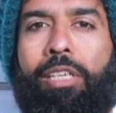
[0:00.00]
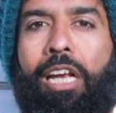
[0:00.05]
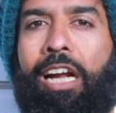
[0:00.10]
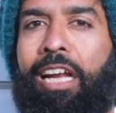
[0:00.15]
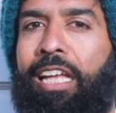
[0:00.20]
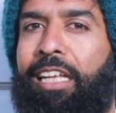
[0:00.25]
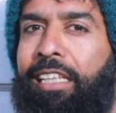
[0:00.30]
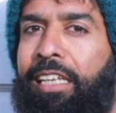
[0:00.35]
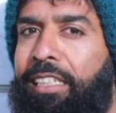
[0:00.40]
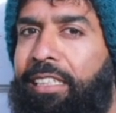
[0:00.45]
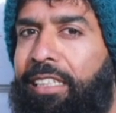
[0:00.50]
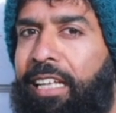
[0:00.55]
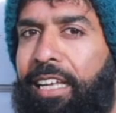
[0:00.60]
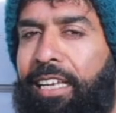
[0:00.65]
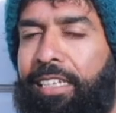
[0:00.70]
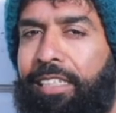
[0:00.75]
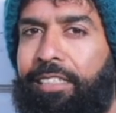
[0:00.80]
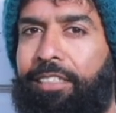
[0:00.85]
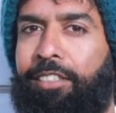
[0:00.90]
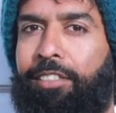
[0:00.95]
And I think
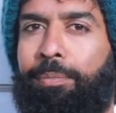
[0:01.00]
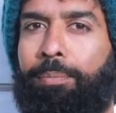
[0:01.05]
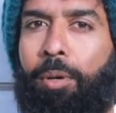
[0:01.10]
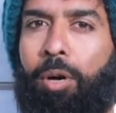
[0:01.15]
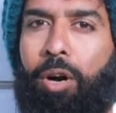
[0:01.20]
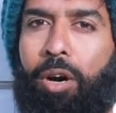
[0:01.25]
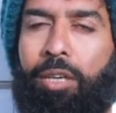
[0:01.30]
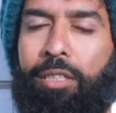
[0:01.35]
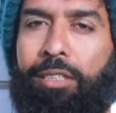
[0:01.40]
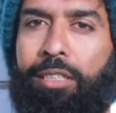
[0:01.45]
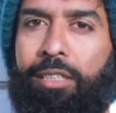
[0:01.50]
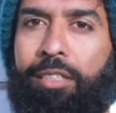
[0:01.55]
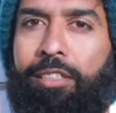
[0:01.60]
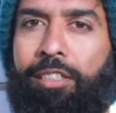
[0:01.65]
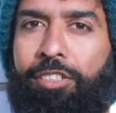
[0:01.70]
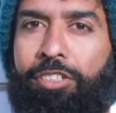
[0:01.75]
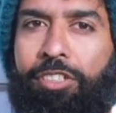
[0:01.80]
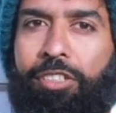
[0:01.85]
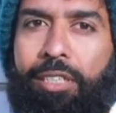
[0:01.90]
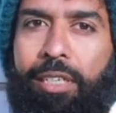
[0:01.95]
therein is born the
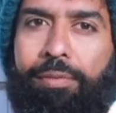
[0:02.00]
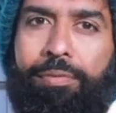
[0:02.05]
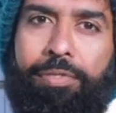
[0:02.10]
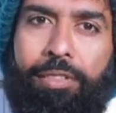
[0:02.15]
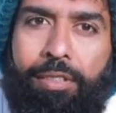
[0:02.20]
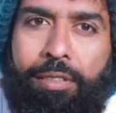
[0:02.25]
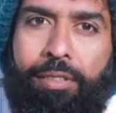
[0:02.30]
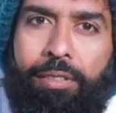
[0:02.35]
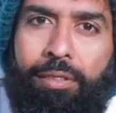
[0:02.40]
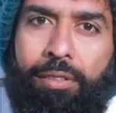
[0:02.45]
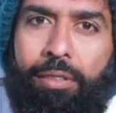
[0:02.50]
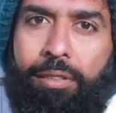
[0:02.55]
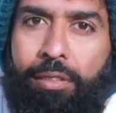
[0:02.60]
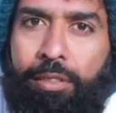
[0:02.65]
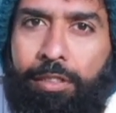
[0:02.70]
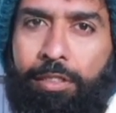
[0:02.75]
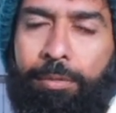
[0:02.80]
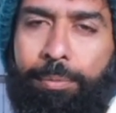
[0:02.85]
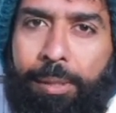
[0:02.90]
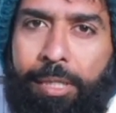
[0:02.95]
Christian emphasis
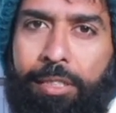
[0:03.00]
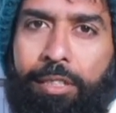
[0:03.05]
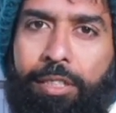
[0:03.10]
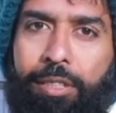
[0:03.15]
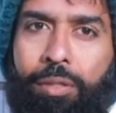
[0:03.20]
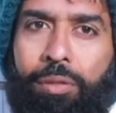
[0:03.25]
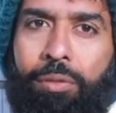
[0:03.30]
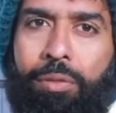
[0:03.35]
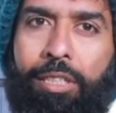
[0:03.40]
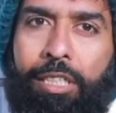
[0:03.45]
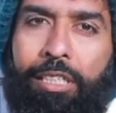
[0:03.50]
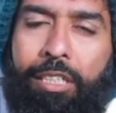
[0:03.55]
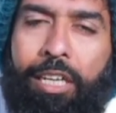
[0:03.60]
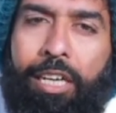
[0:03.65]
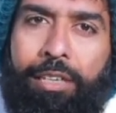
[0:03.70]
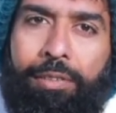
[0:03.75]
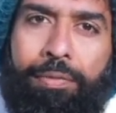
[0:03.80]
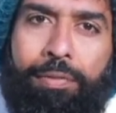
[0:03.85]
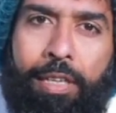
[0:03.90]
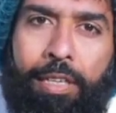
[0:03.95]
on this being the only
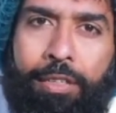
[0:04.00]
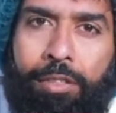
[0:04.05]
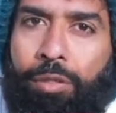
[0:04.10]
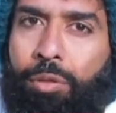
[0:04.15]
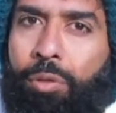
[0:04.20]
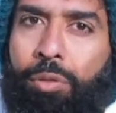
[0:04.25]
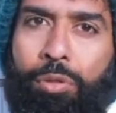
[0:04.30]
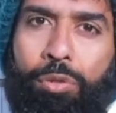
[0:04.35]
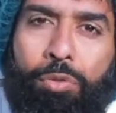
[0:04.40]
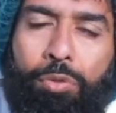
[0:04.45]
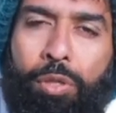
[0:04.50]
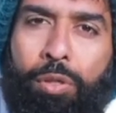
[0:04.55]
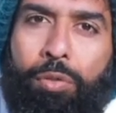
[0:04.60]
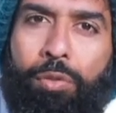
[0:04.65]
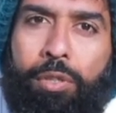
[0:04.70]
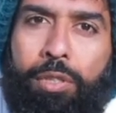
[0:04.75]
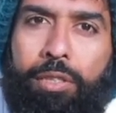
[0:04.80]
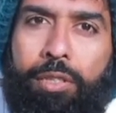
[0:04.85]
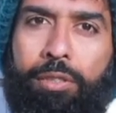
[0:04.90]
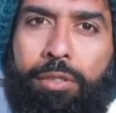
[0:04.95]
life. Like, no
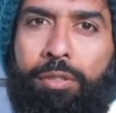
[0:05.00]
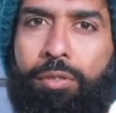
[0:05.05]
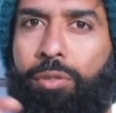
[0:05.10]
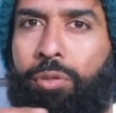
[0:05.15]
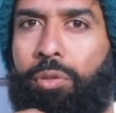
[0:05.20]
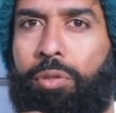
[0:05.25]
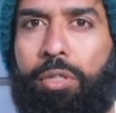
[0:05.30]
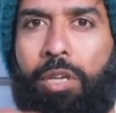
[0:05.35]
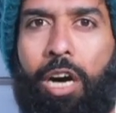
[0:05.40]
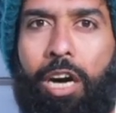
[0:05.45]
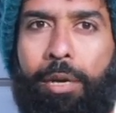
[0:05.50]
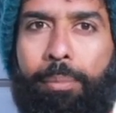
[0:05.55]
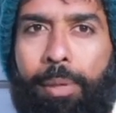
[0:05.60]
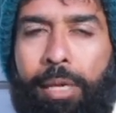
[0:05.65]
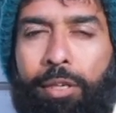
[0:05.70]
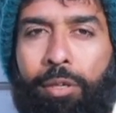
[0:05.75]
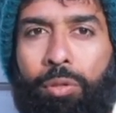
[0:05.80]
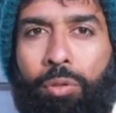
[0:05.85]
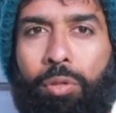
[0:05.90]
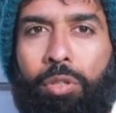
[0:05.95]
do-overs, no
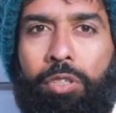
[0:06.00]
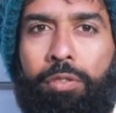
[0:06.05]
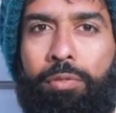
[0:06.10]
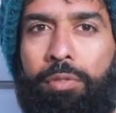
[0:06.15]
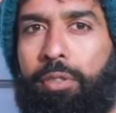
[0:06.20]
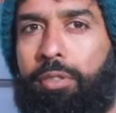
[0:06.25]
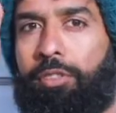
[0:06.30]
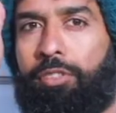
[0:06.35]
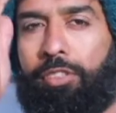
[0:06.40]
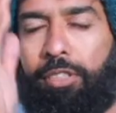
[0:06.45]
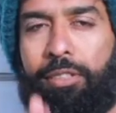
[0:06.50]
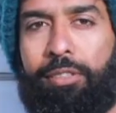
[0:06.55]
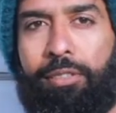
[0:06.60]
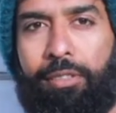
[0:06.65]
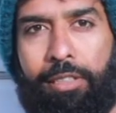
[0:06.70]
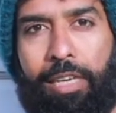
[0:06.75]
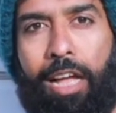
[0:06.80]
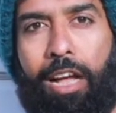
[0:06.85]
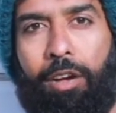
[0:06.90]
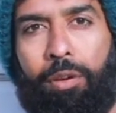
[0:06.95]
karmic rollover,
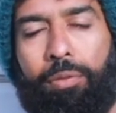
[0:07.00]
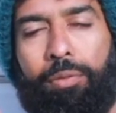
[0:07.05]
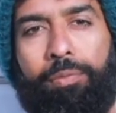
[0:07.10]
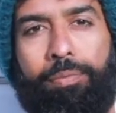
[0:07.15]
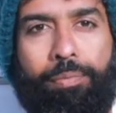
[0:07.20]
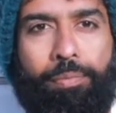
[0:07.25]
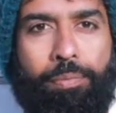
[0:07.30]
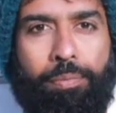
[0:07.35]
just now.